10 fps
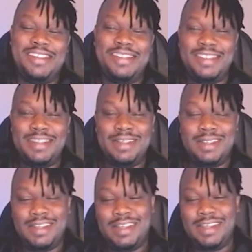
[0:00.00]

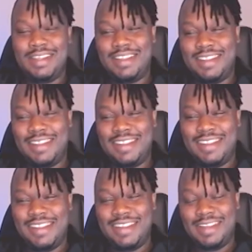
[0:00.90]

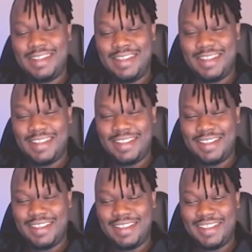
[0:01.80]

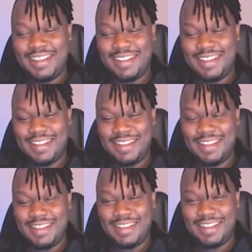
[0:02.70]

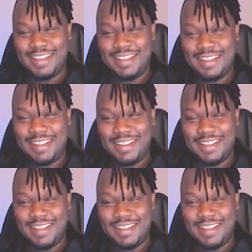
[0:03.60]
[no speech]